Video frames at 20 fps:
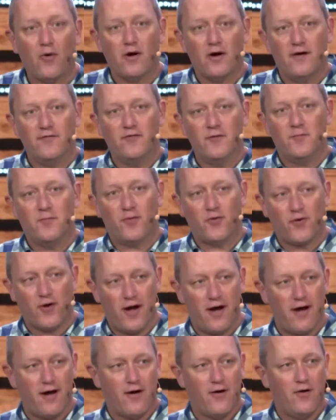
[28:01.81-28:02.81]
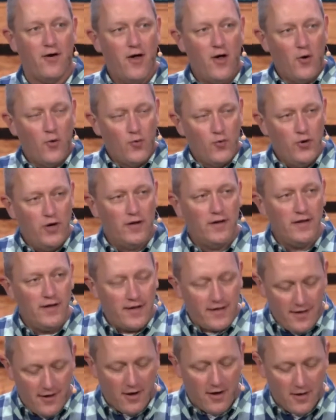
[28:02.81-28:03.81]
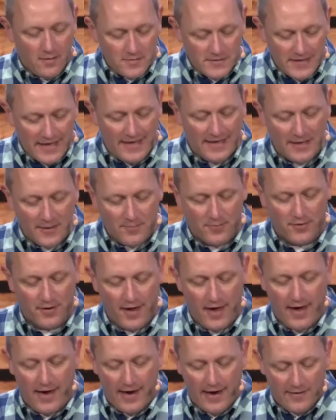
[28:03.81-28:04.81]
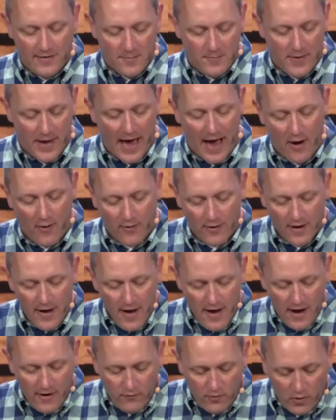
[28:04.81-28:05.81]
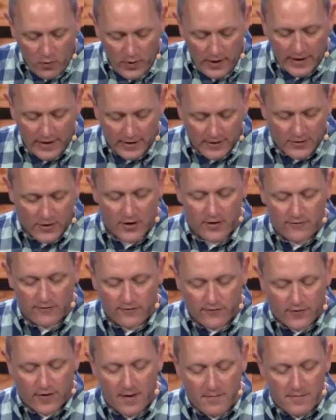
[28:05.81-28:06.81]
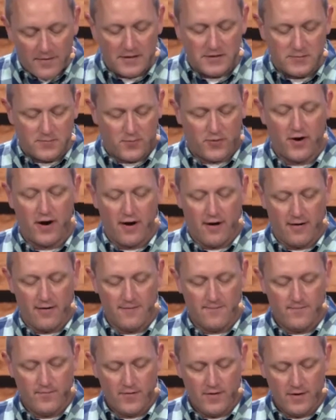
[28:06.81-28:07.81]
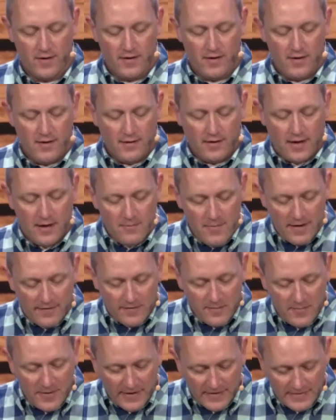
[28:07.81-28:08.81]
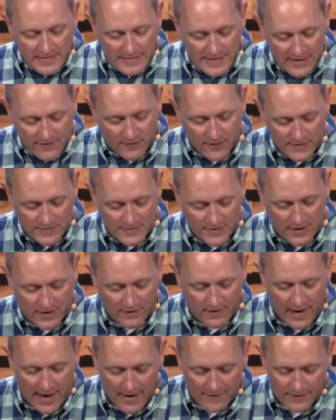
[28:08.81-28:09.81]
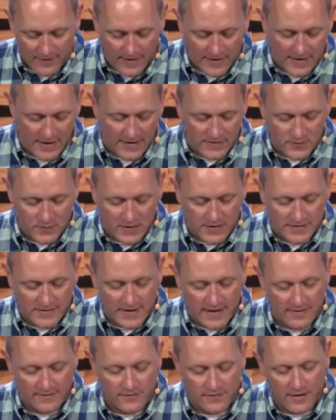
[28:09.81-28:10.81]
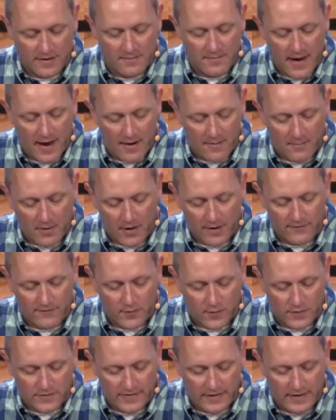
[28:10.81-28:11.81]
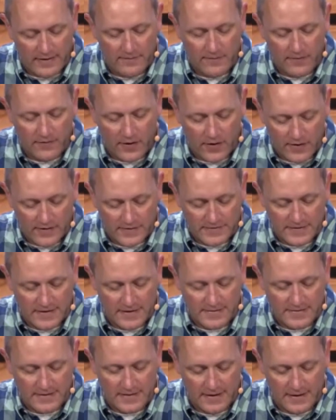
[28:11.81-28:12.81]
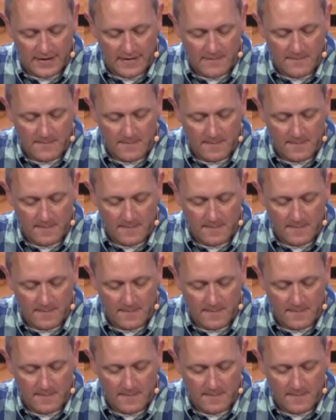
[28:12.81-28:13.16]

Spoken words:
of the prayer really comes into play, and the power of what we can learn from this prayer can make the biggest difference in our life. And here's what it says. Look at Mark 14, 36 again.